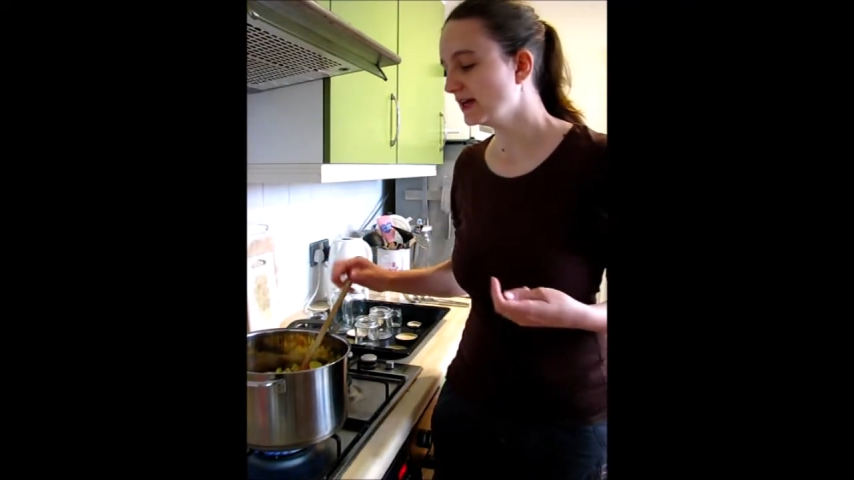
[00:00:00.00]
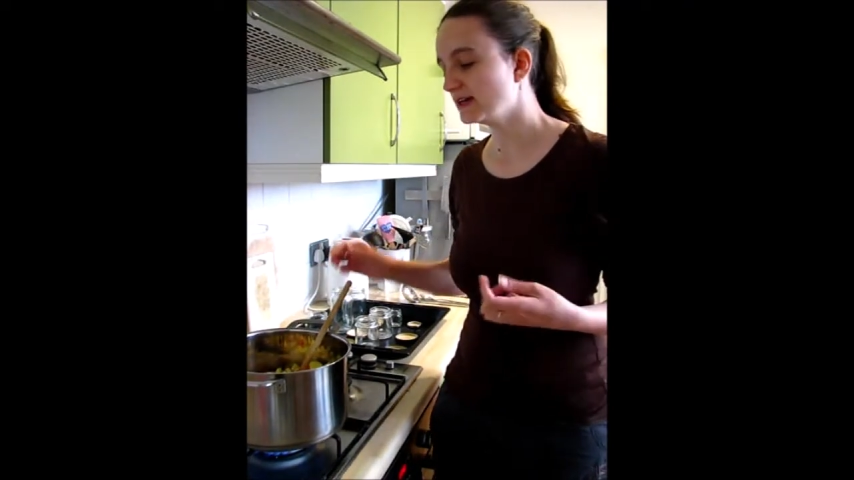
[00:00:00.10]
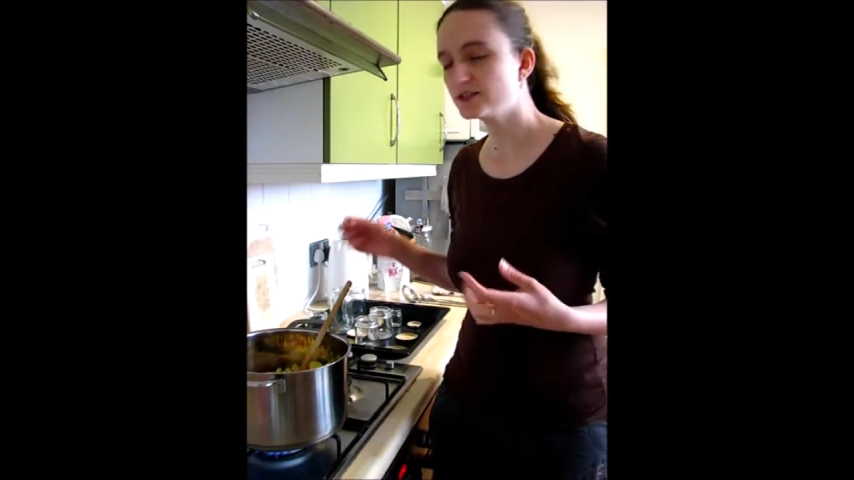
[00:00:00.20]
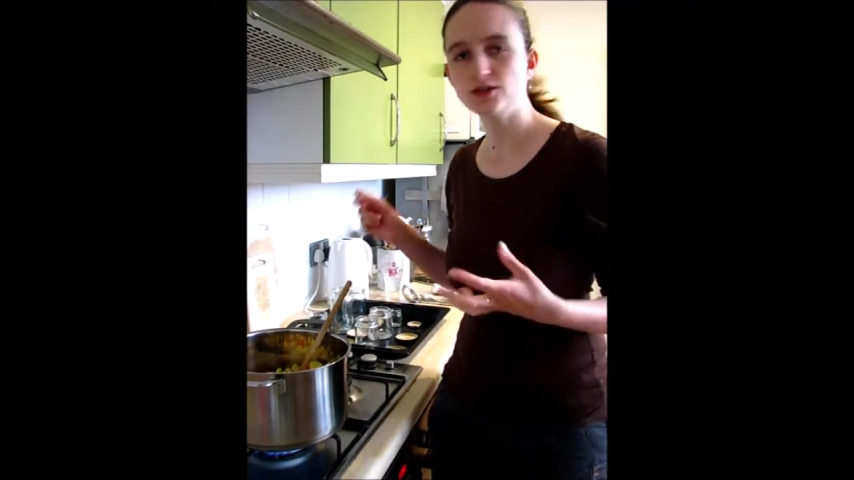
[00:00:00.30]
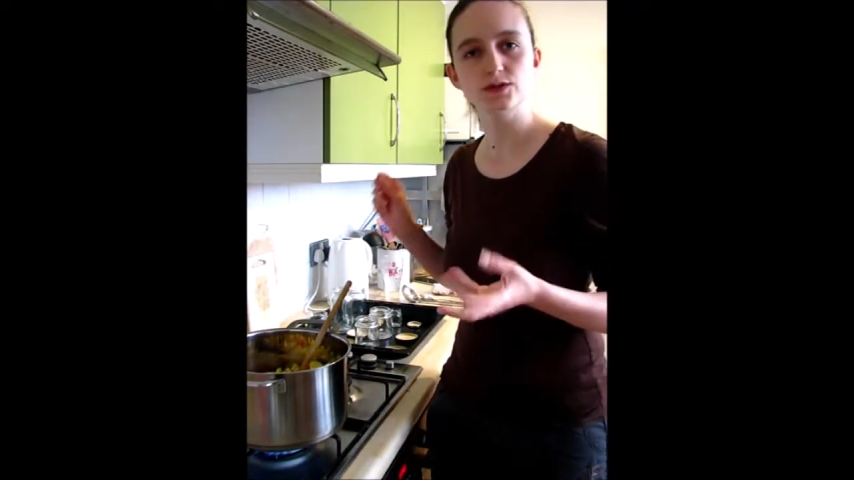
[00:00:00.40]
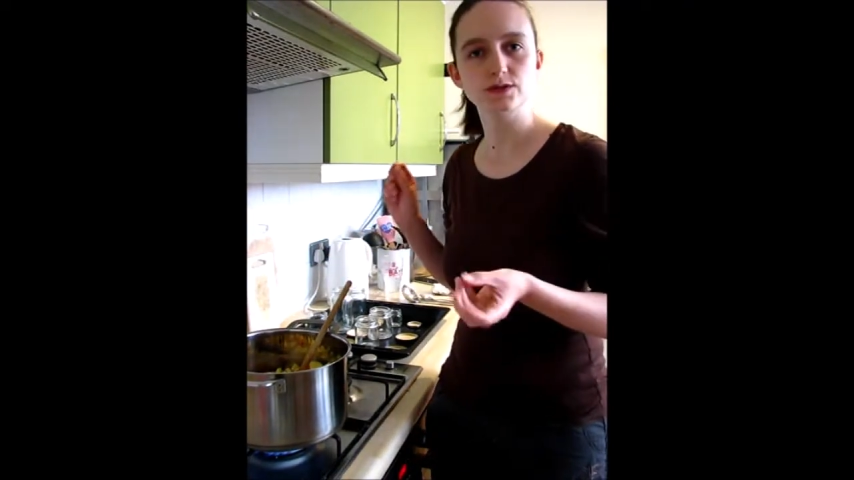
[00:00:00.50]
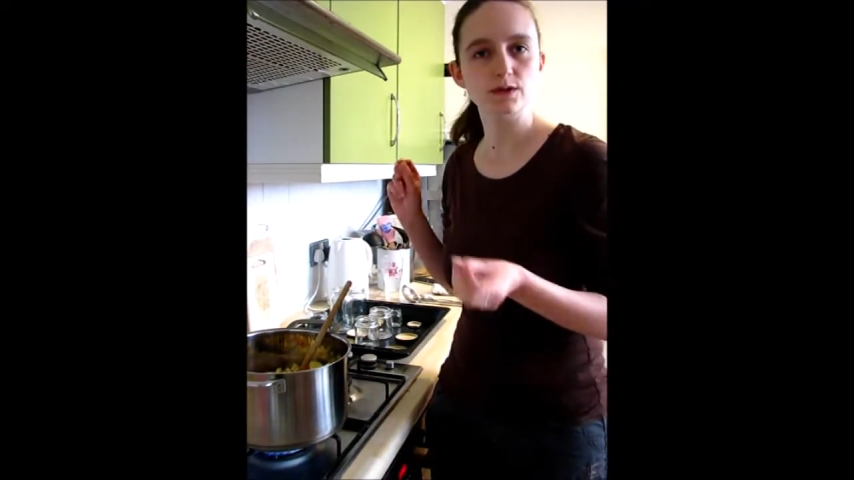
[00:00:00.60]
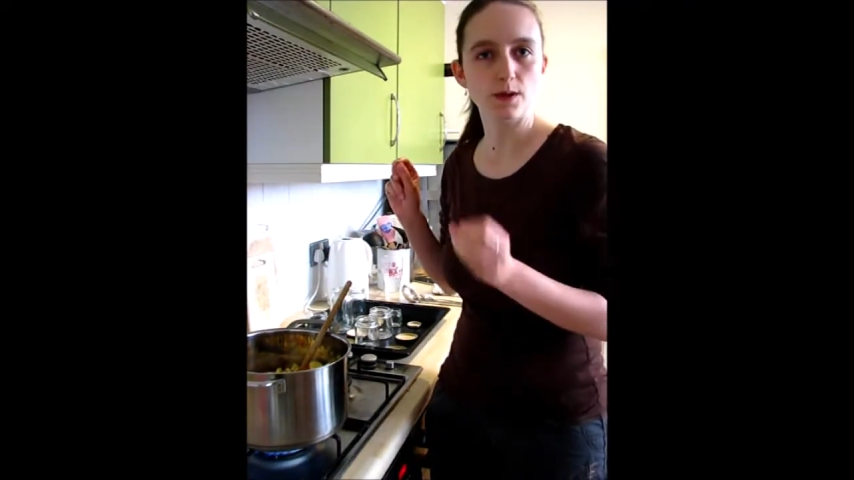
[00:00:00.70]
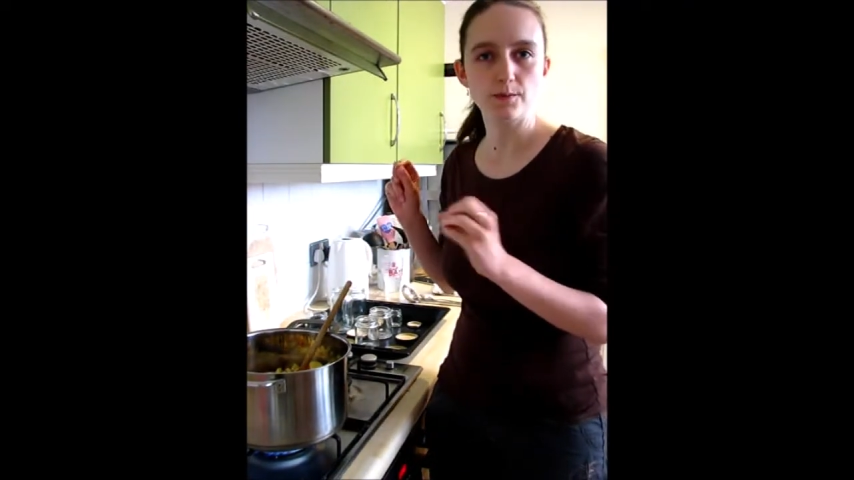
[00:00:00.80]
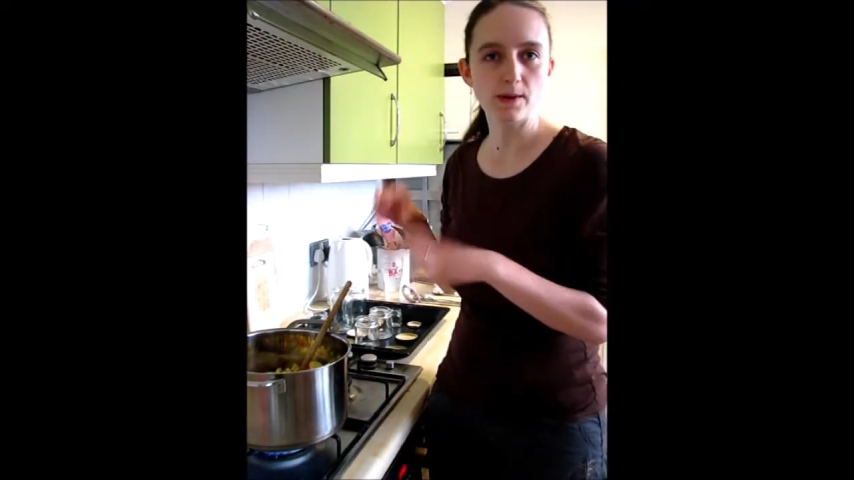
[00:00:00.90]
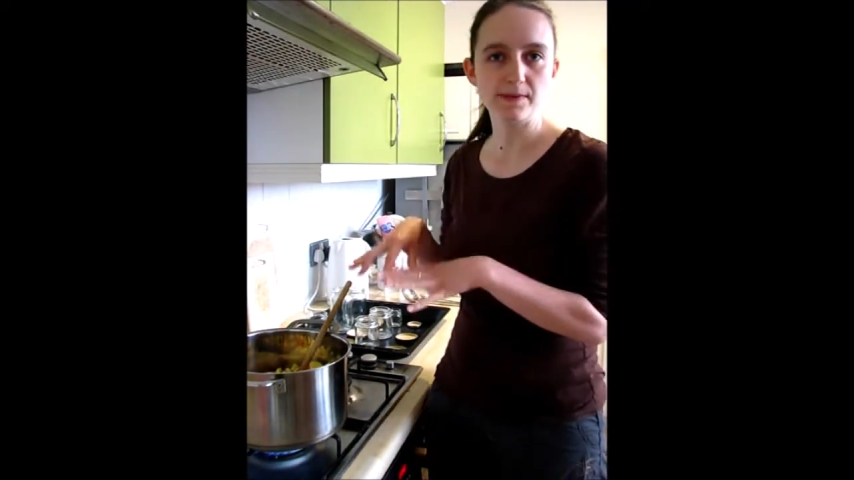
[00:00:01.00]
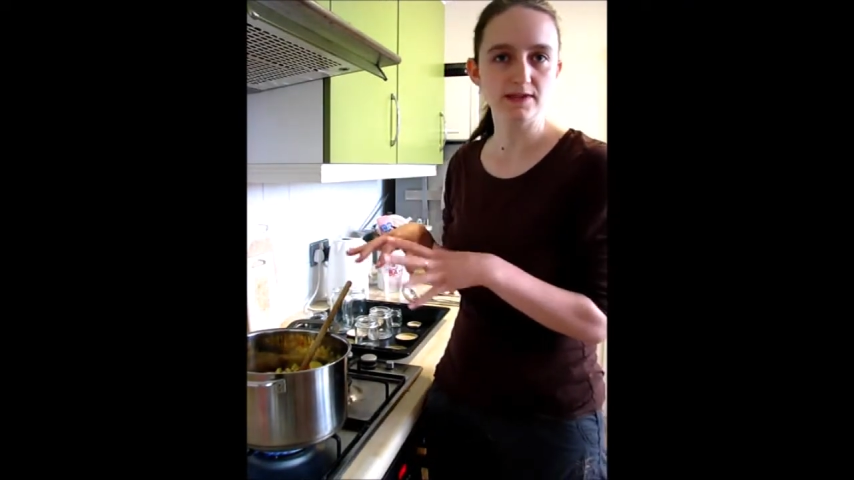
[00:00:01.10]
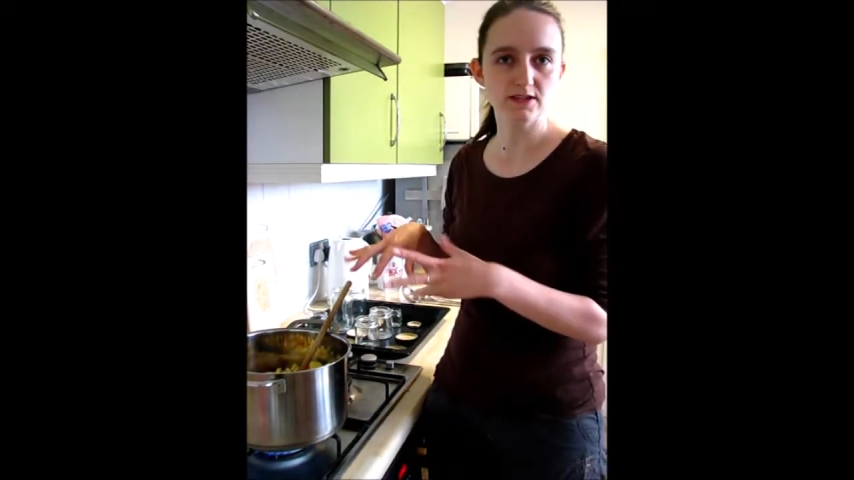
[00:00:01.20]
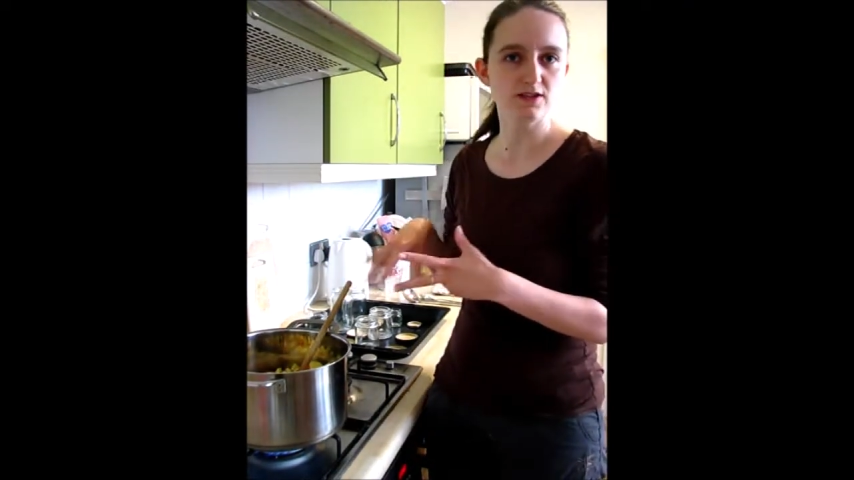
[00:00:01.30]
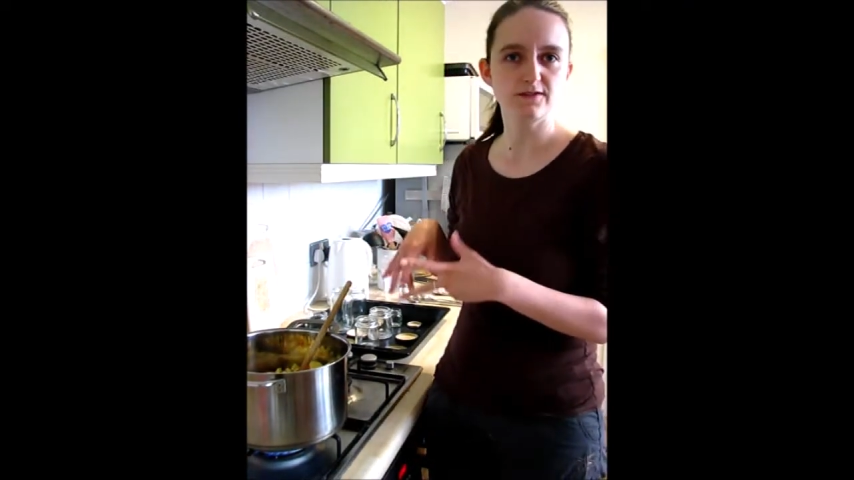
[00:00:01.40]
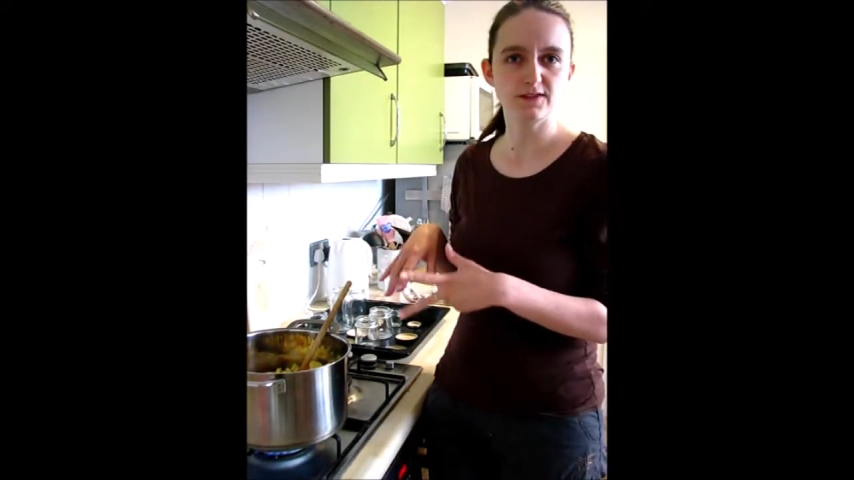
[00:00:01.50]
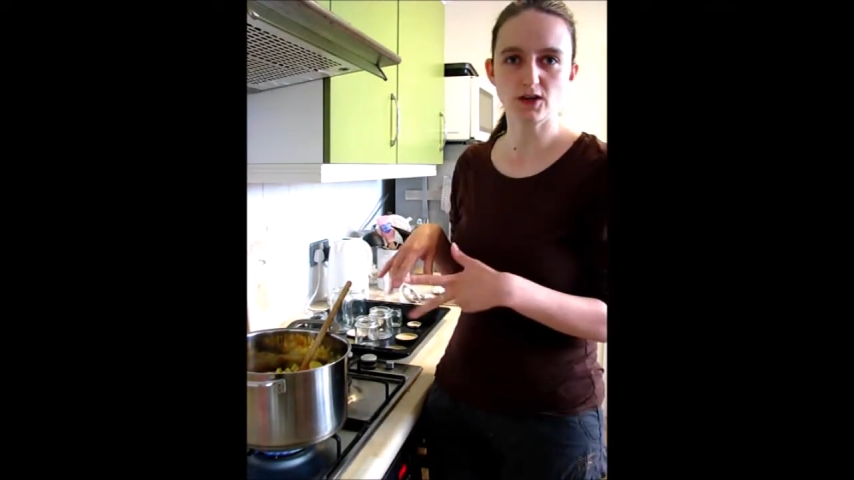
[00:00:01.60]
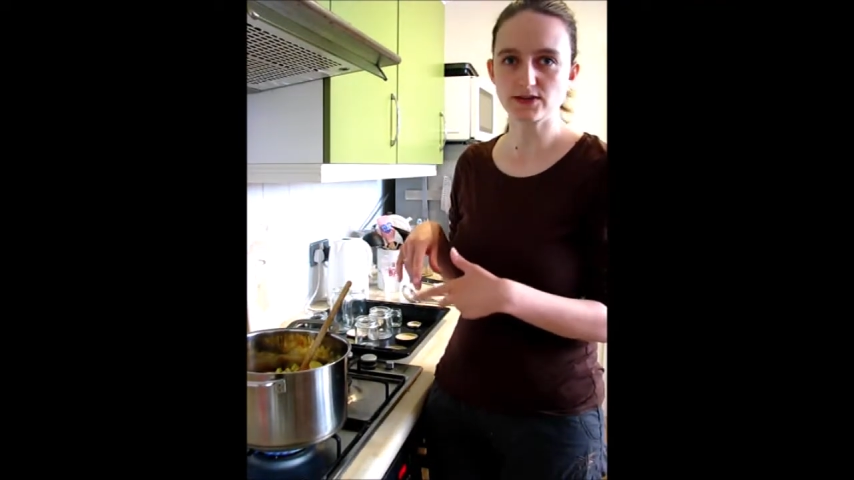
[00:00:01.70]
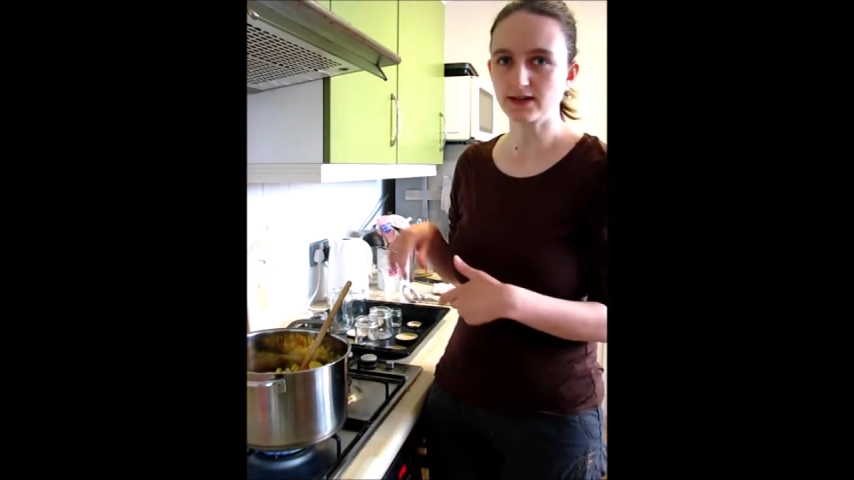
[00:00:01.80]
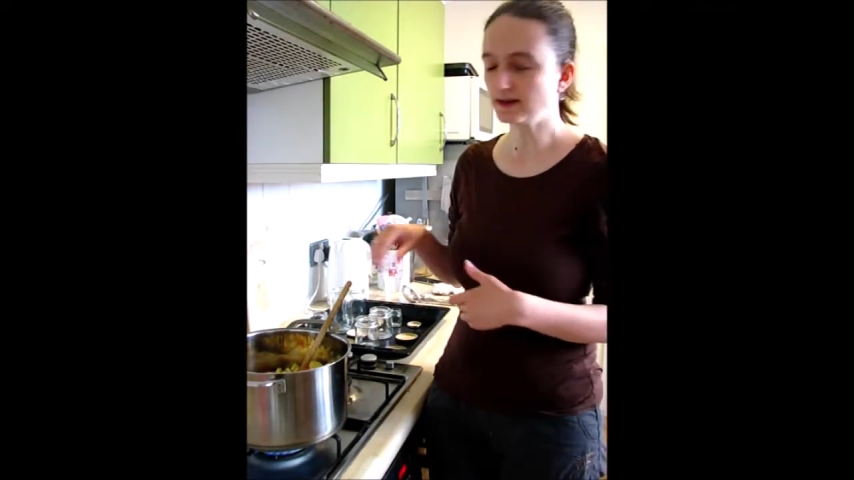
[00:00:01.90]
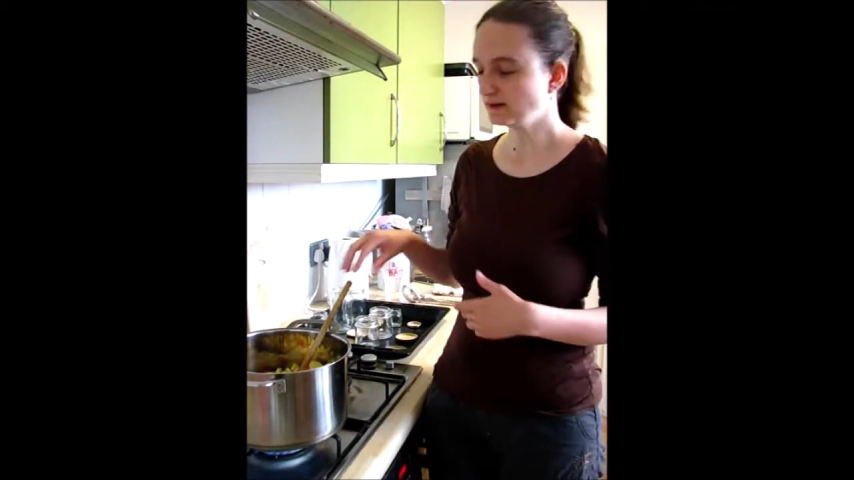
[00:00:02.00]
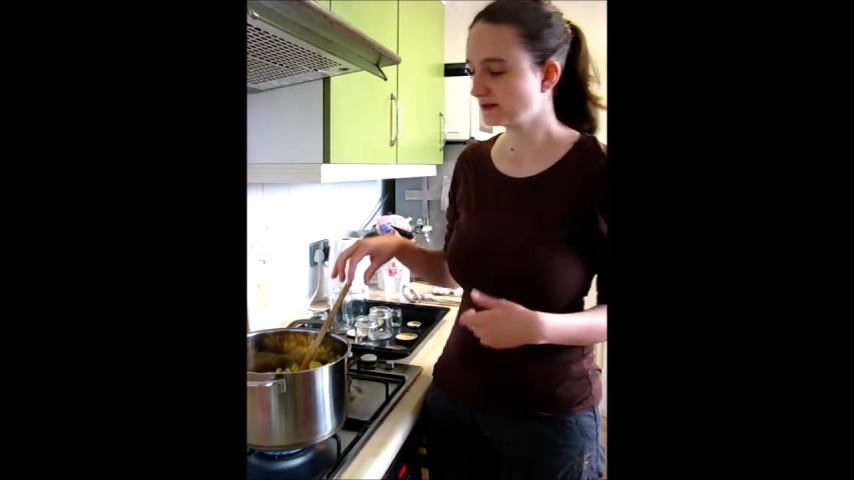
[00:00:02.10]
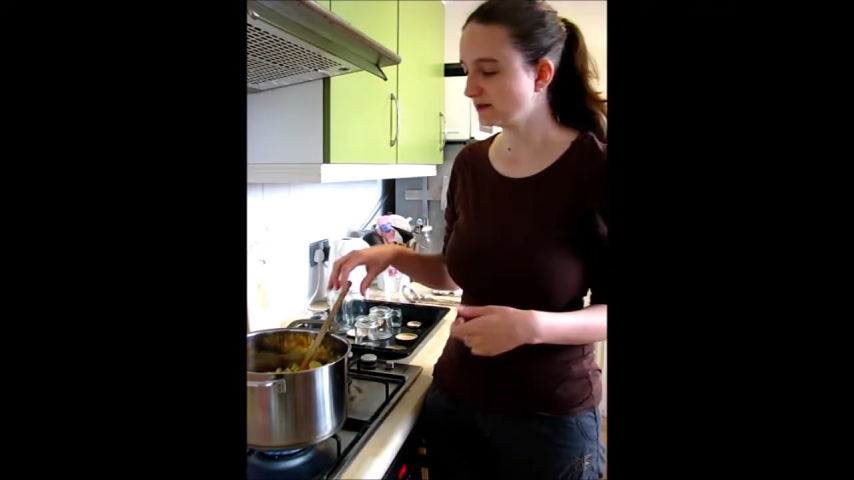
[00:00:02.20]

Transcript: is just prepping the stuff that goes in it.